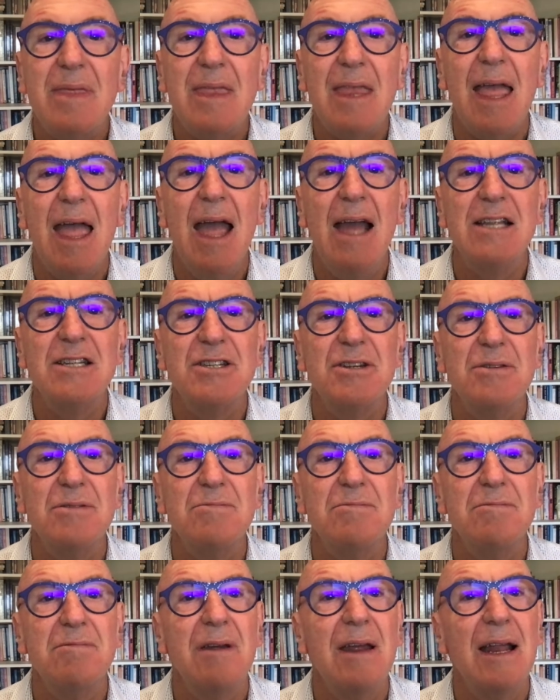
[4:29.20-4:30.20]
and she's
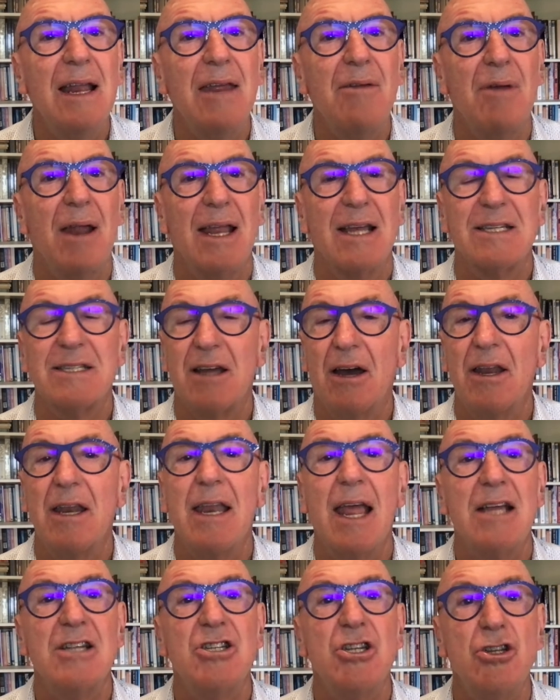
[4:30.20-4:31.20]
really, really excited,
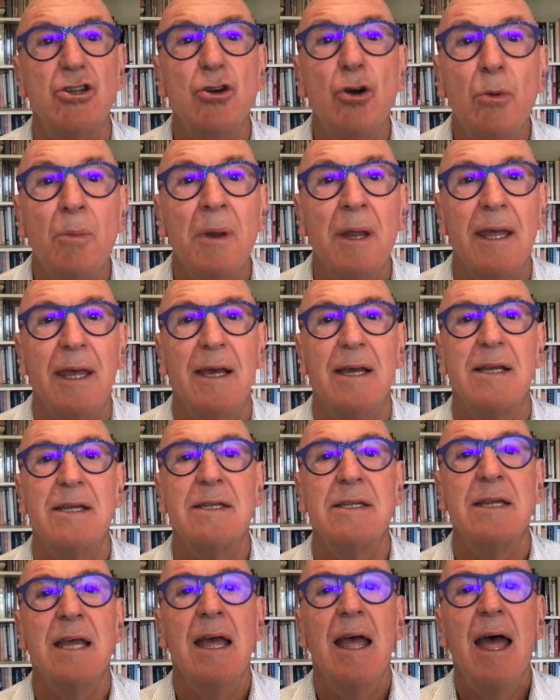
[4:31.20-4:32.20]
as she normally
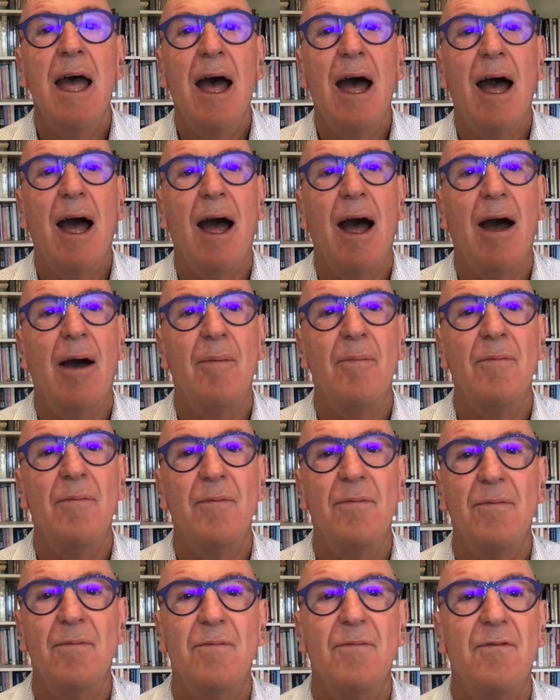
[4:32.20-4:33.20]
is.
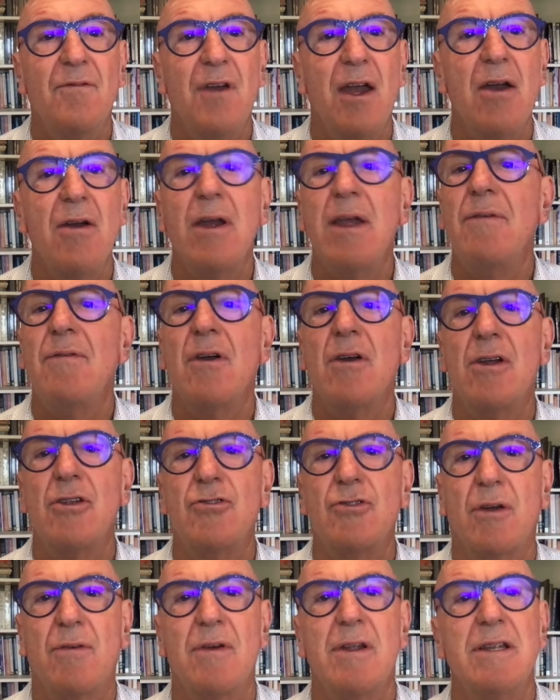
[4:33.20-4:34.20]
Very, very
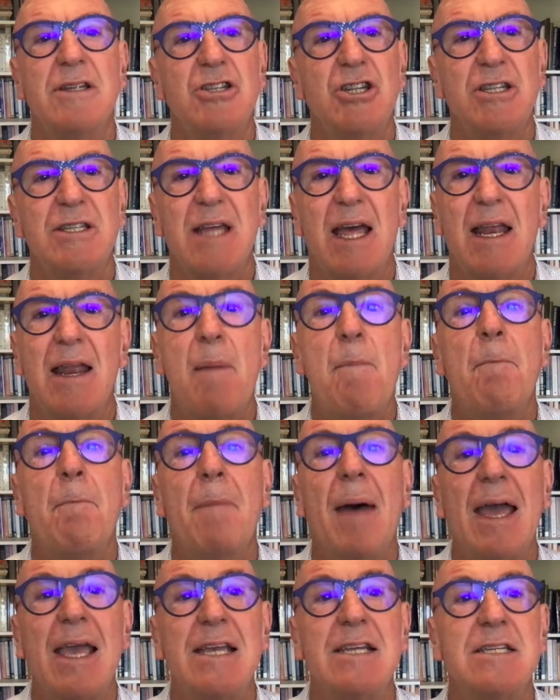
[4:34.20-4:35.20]
driven. She's had
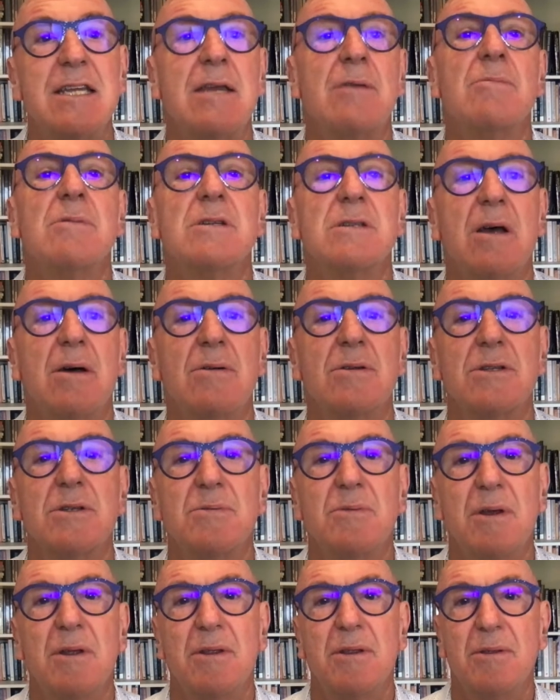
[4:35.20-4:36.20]
amazing results
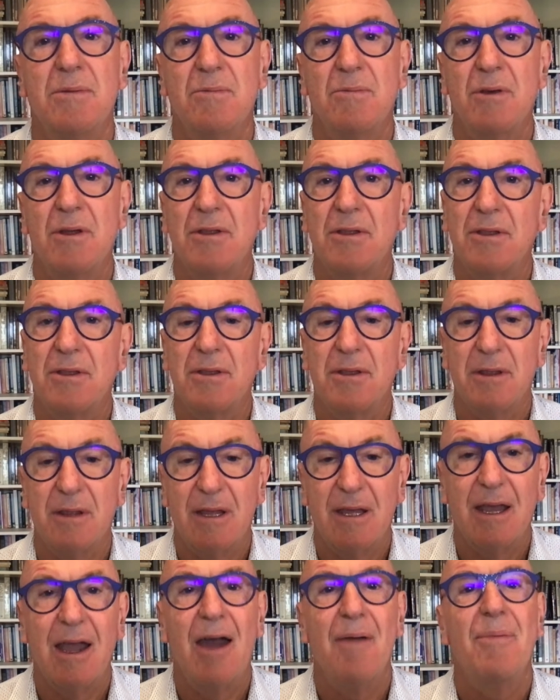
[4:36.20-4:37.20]
with
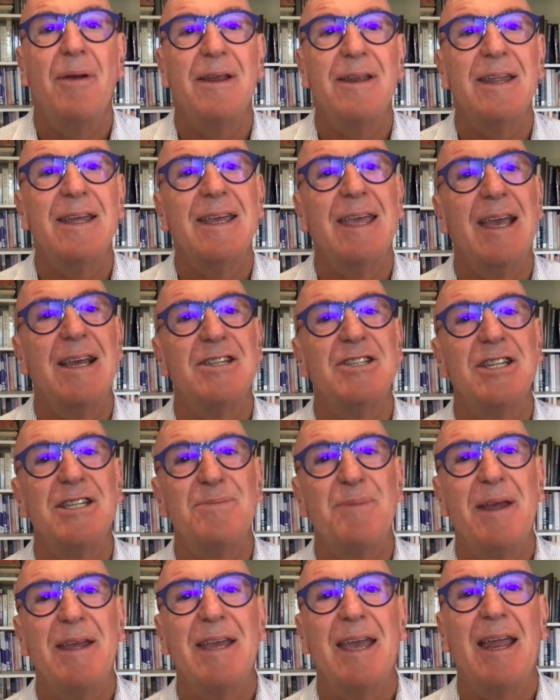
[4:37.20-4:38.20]
the chiropractic care she's
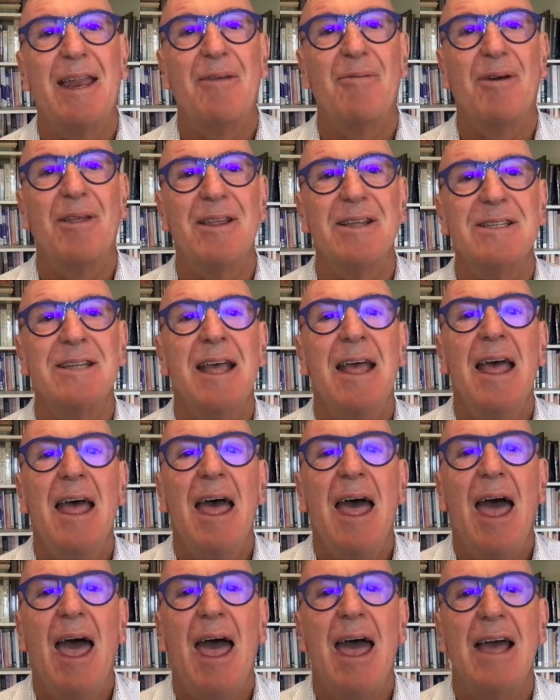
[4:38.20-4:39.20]
been getting with us,
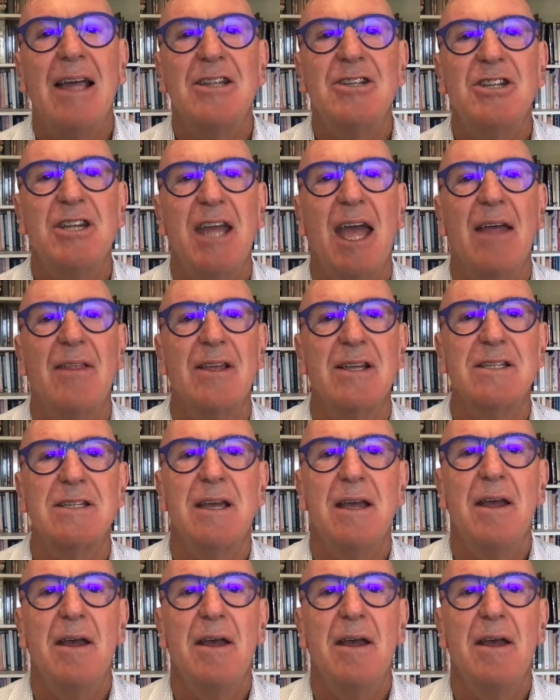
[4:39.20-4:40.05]
and she had this